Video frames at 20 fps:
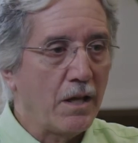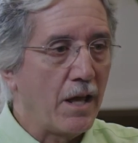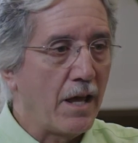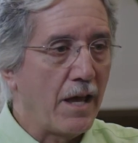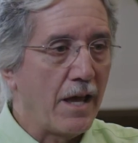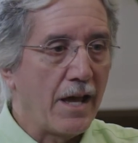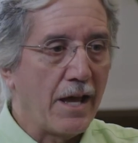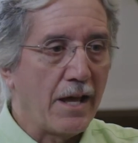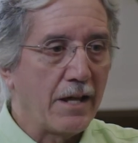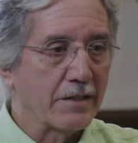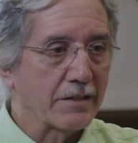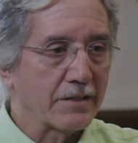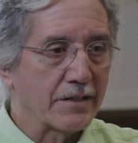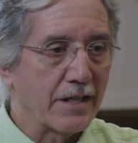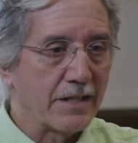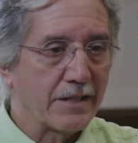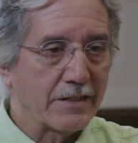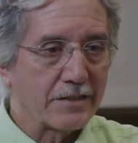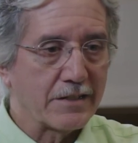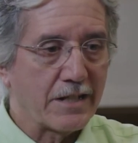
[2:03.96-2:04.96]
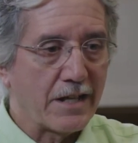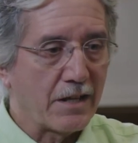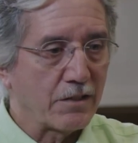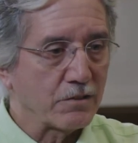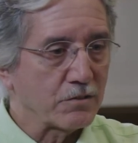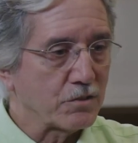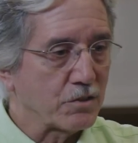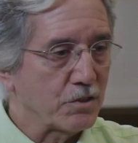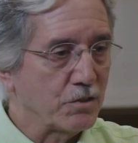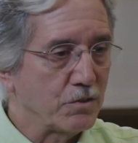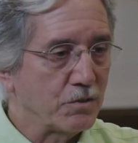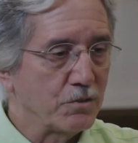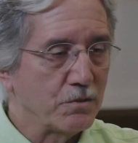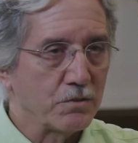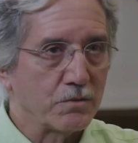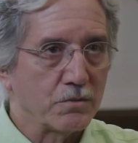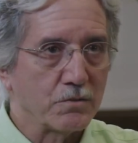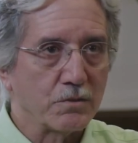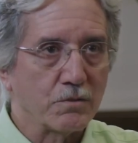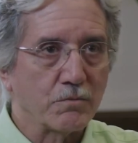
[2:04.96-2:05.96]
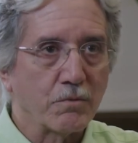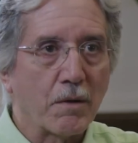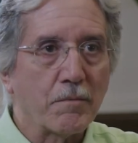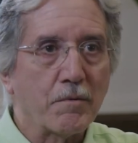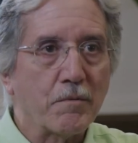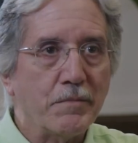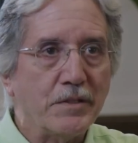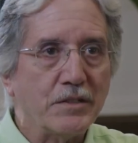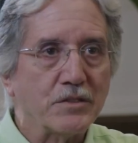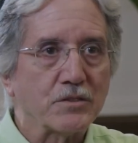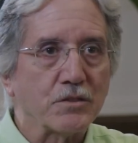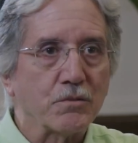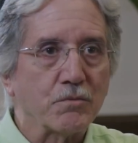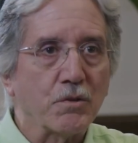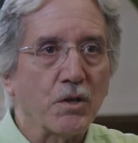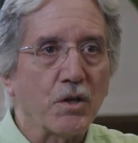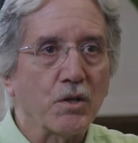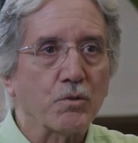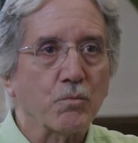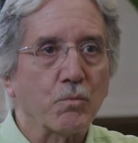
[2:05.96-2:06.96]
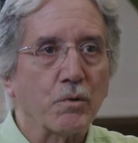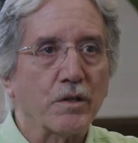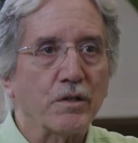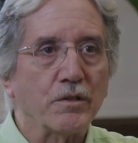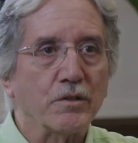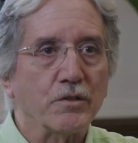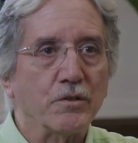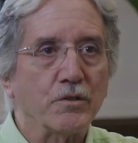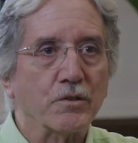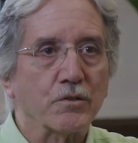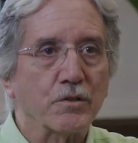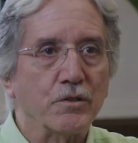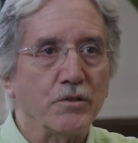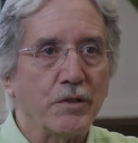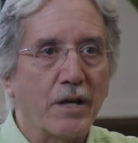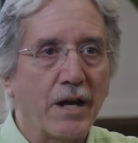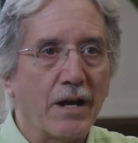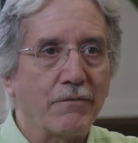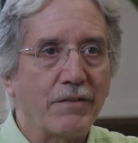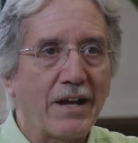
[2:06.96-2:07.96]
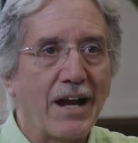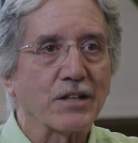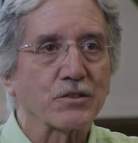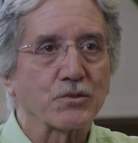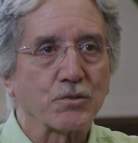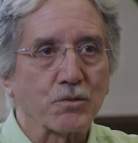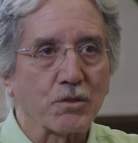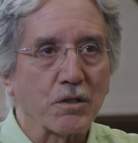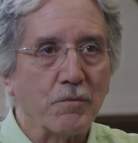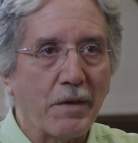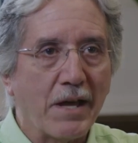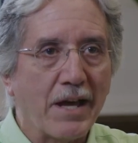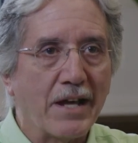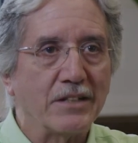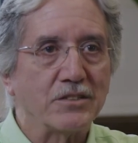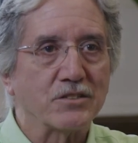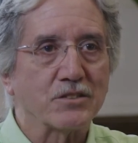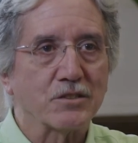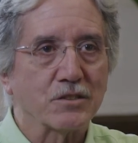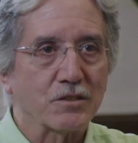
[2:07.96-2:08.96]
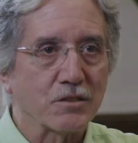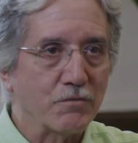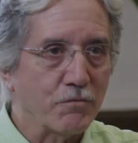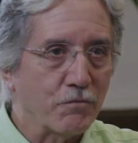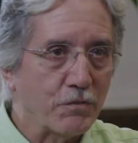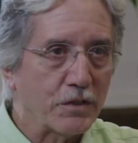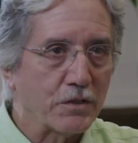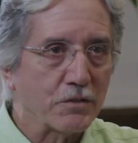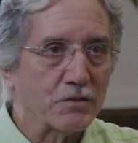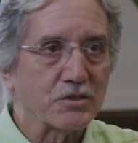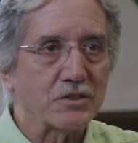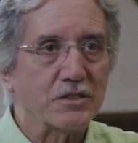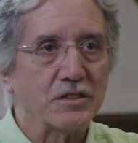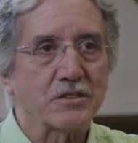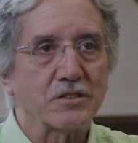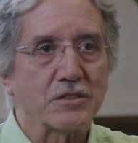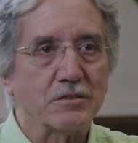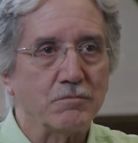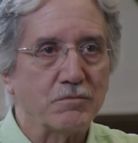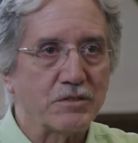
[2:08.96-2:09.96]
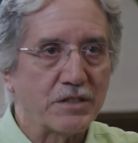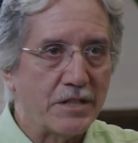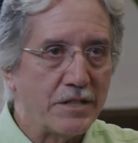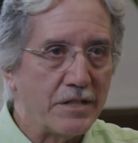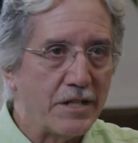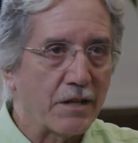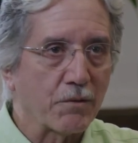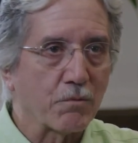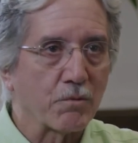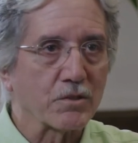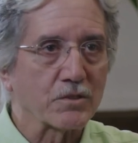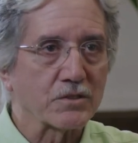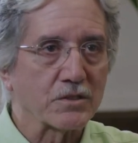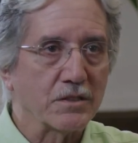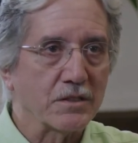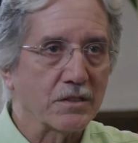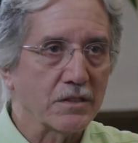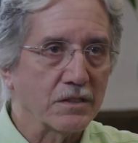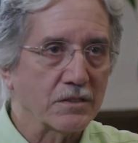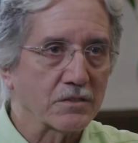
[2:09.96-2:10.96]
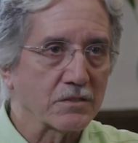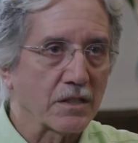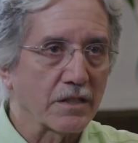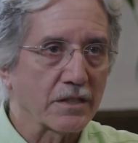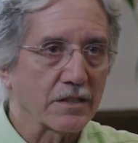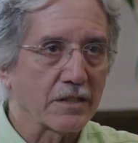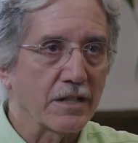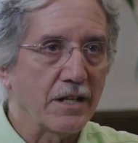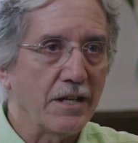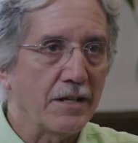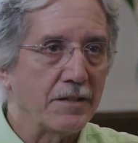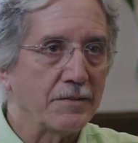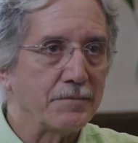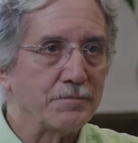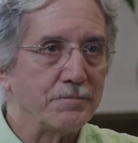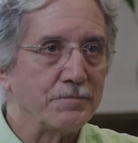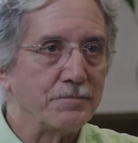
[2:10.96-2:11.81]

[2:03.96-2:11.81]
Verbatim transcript: and get it down to the rubber meets the road where you have actual commands to configure systems and networks and things like that.